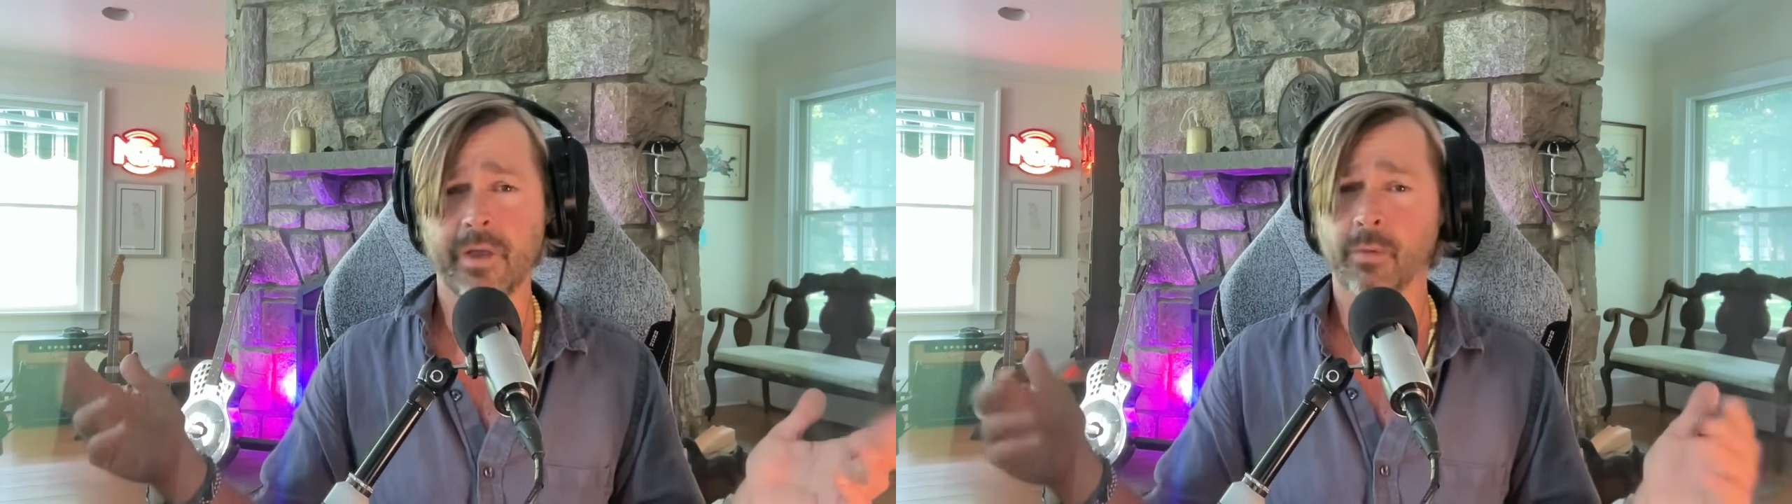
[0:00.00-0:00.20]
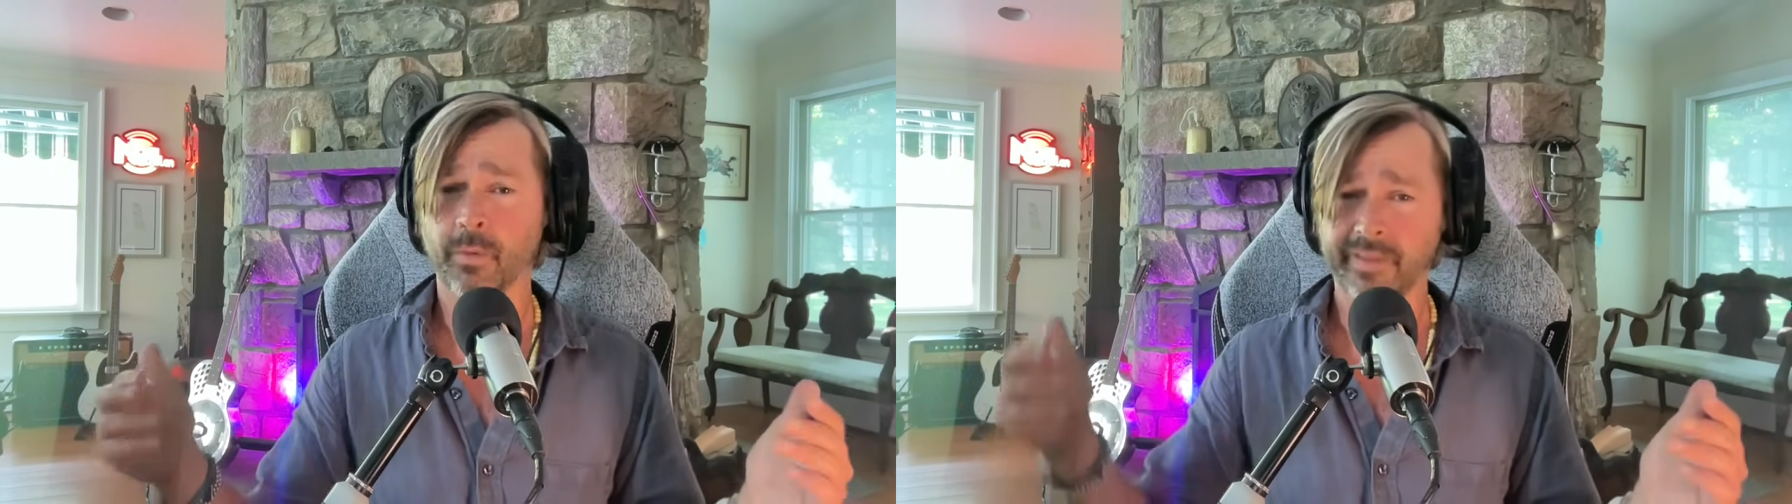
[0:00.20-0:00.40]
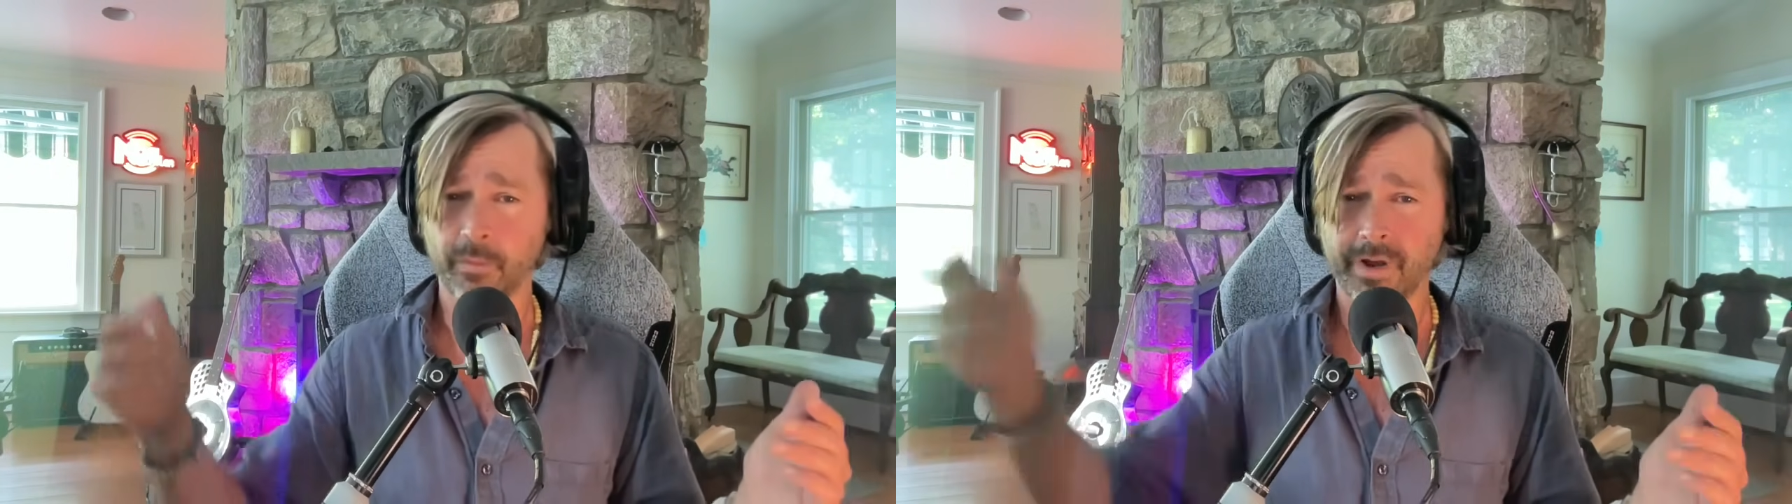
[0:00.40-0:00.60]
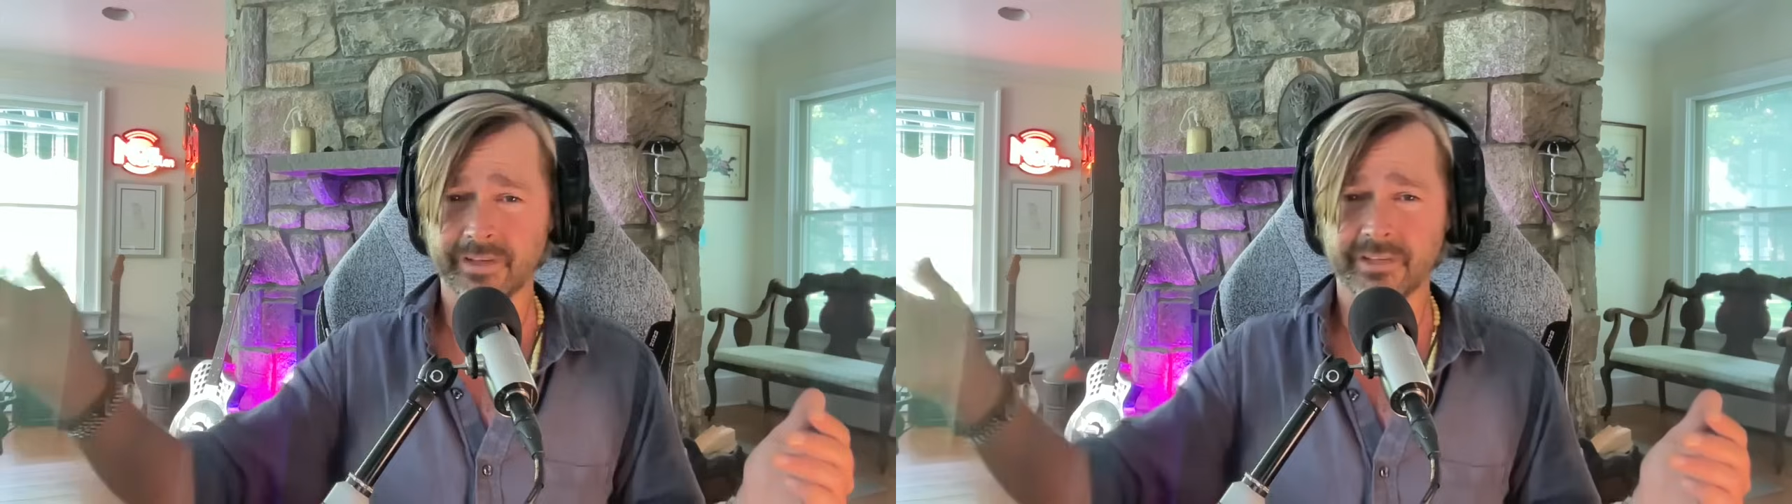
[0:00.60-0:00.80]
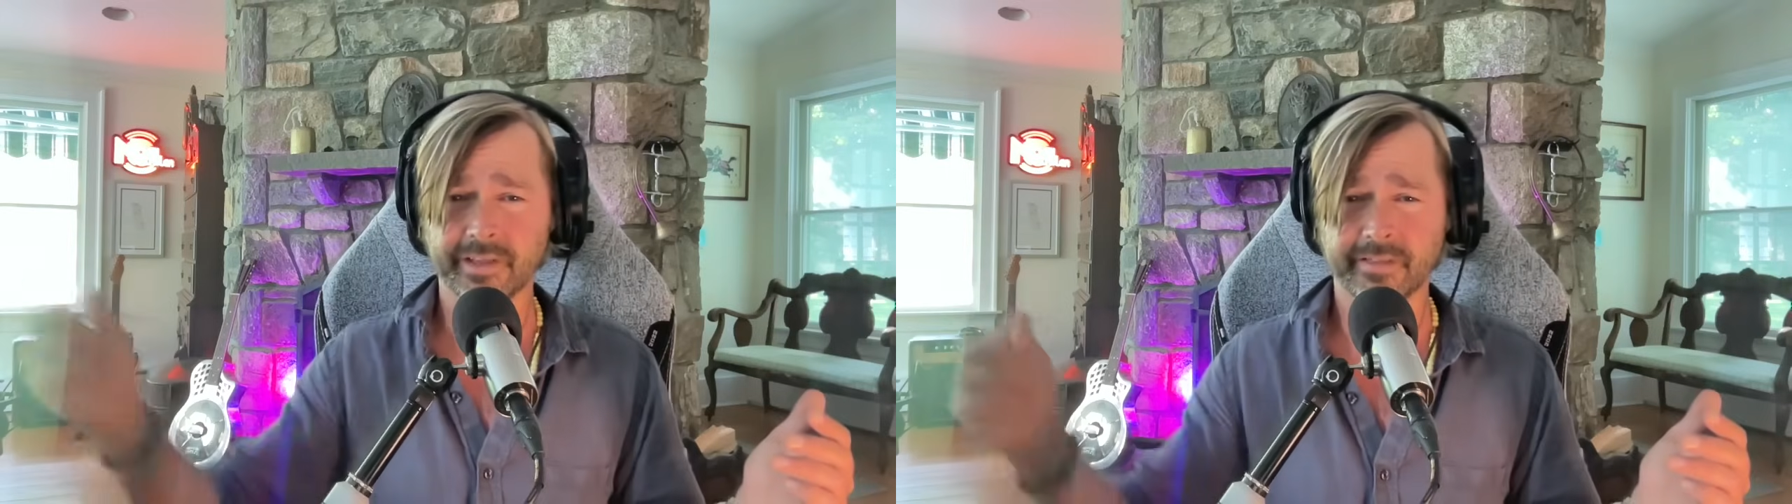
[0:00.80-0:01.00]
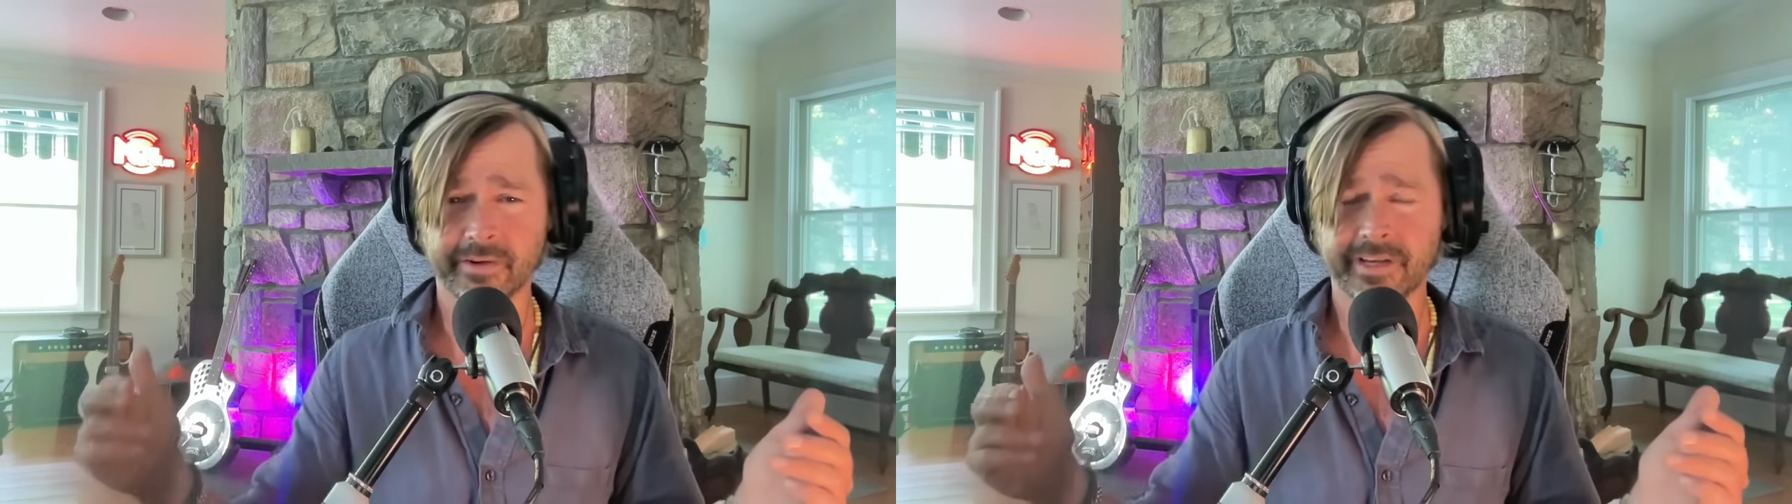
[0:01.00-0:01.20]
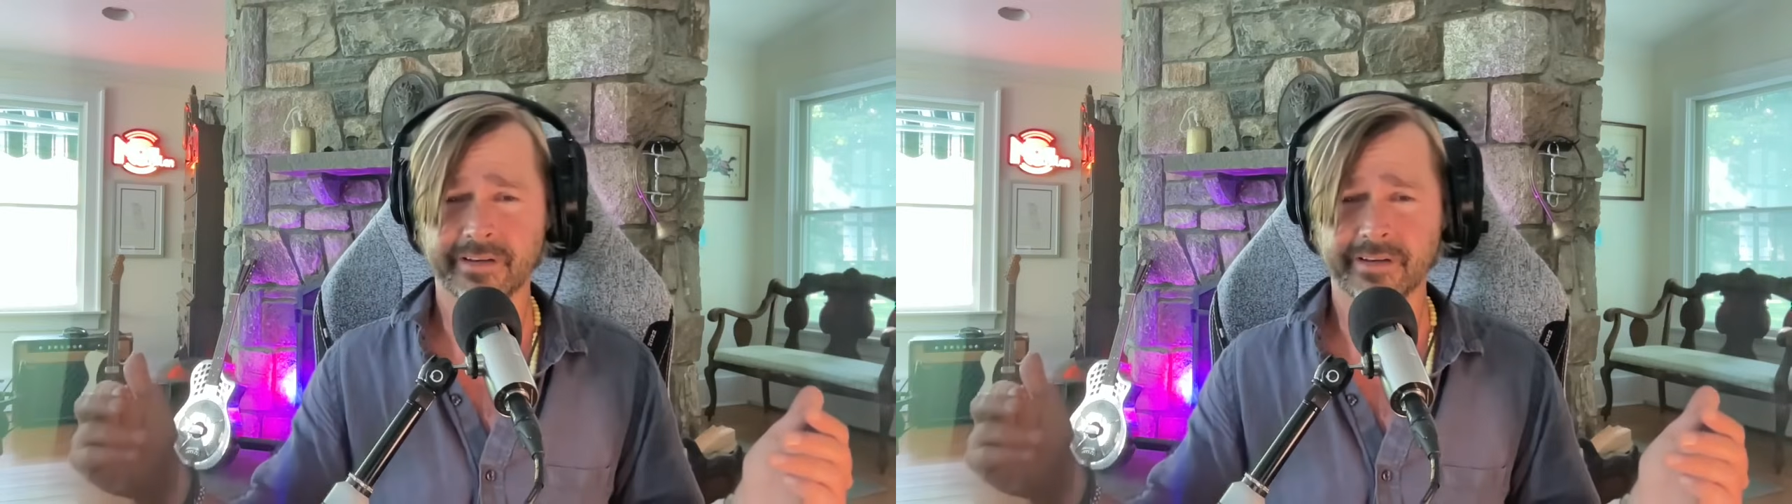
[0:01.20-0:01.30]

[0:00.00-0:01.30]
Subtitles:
When they want to send their kid